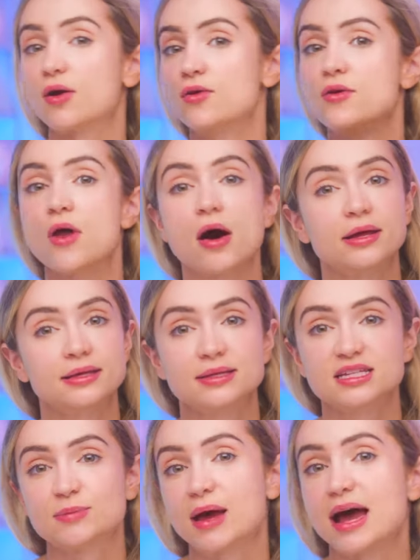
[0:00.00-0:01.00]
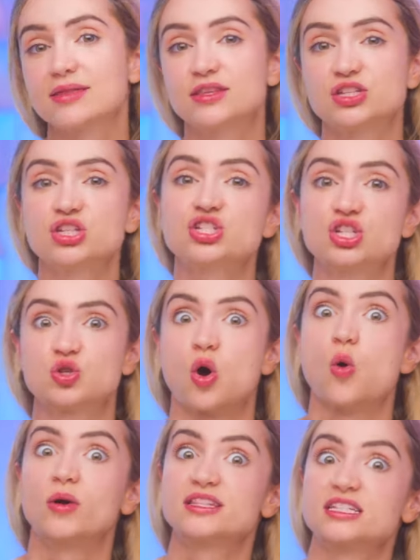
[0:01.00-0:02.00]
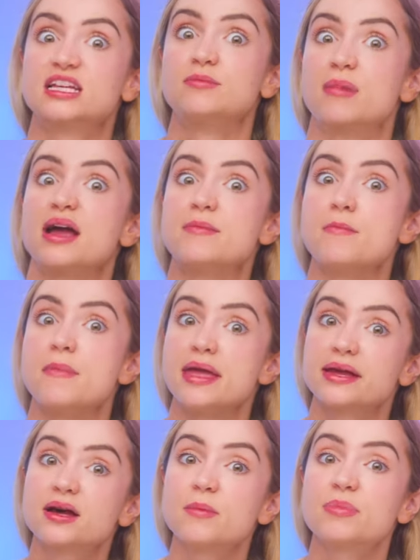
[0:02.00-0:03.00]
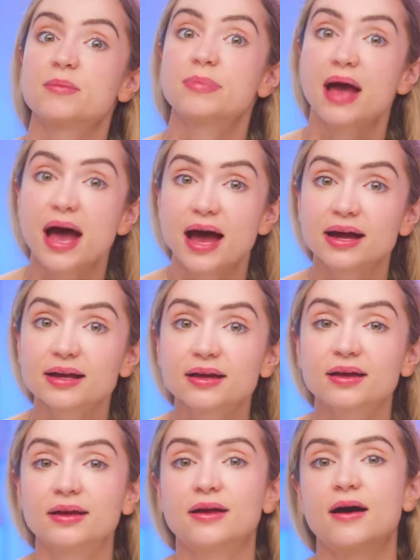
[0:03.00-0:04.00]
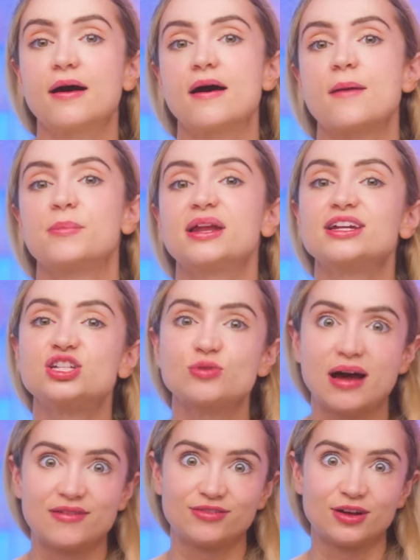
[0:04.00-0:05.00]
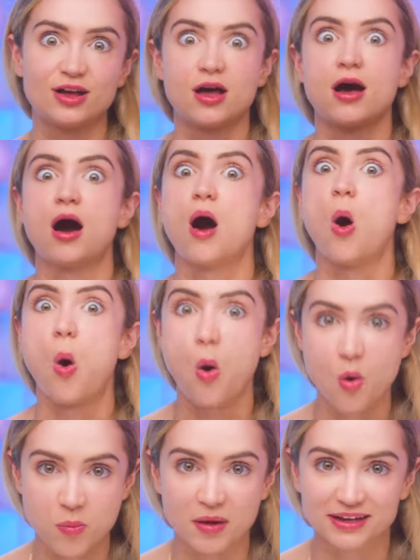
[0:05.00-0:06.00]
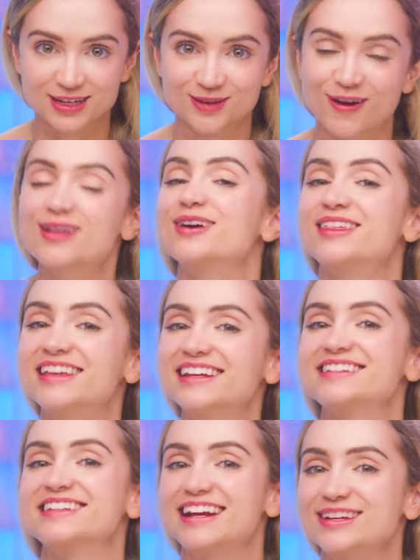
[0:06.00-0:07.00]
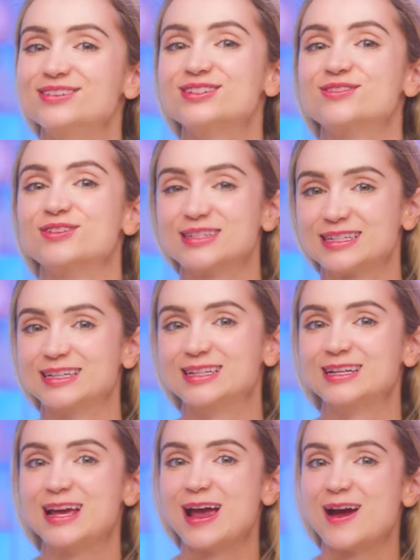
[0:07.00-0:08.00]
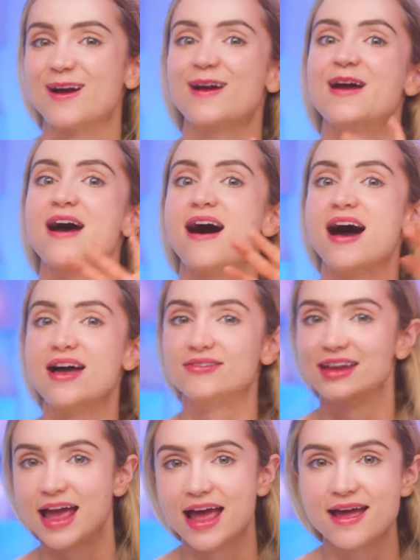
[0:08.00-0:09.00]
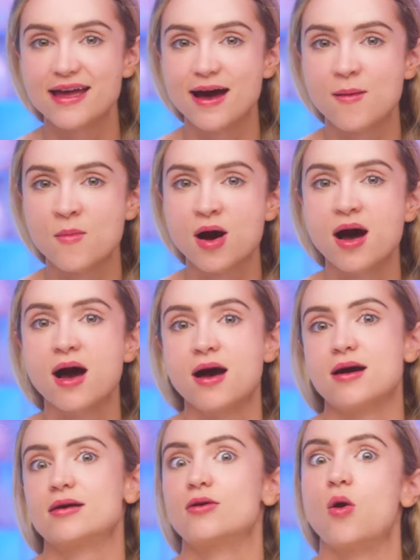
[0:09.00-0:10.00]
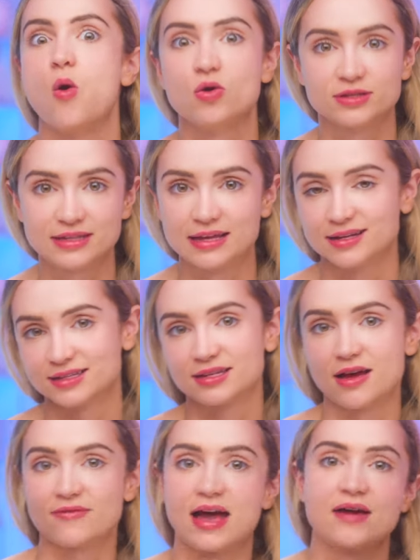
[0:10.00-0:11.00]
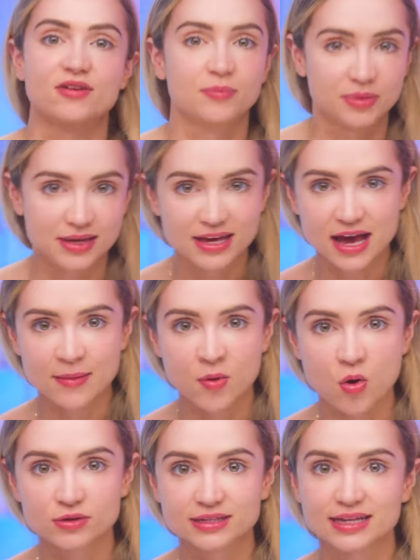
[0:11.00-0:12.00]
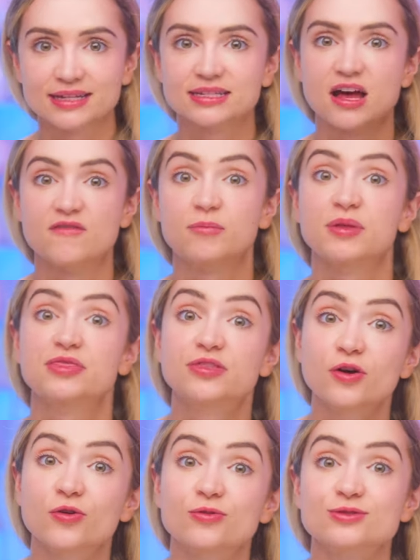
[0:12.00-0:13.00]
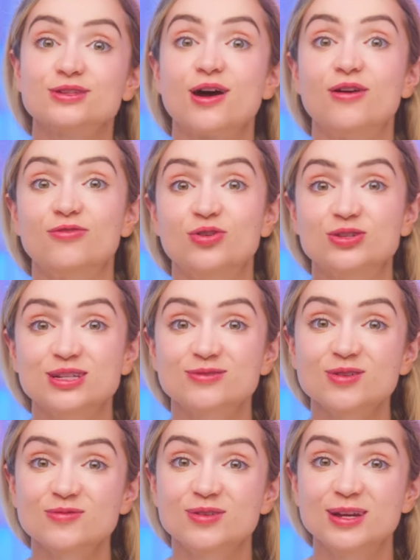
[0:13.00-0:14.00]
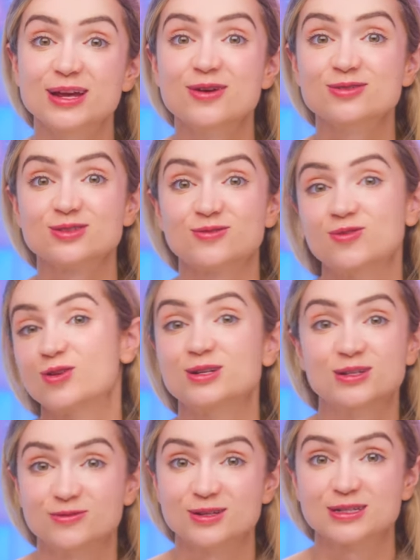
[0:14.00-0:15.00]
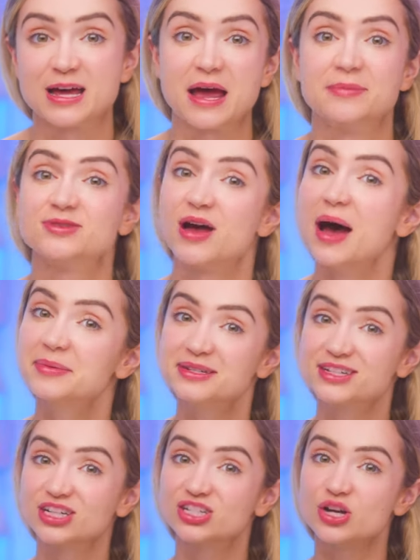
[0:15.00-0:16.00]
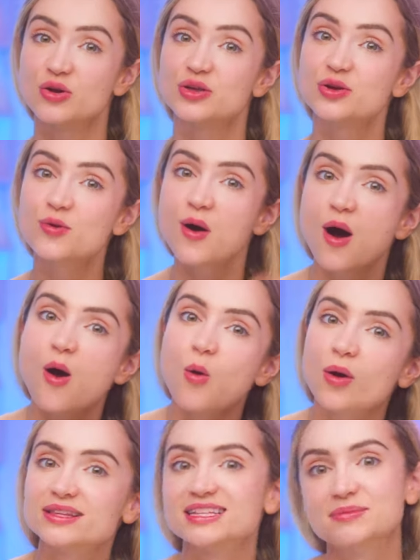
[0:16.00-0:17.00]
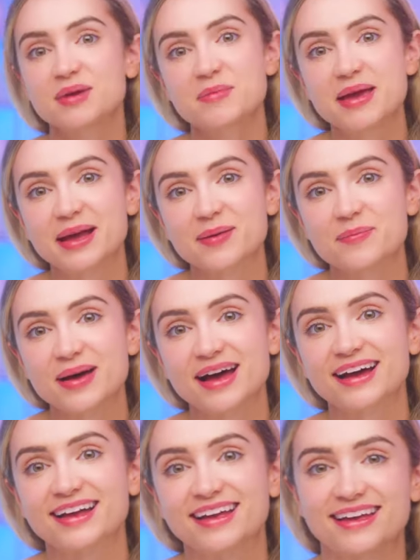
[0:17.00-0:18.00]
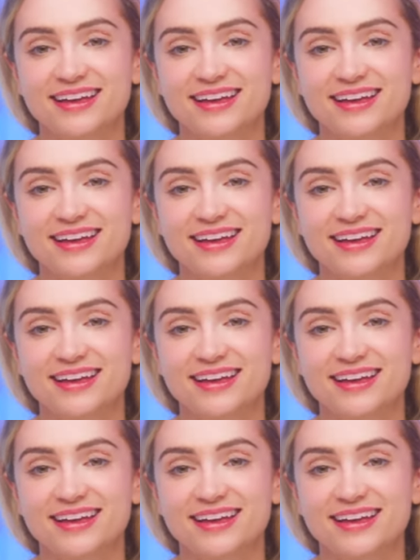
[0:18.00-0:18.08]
are not in this bag. This is just what's in my makeup bag. Um, but I do have a whole bunch of other things that I use for skincare. I have an AM whole set of stuff. I have a PM whole set of stuff, but those are for different videos for a different time. So I'm just gonna show you what's in my makeup bag.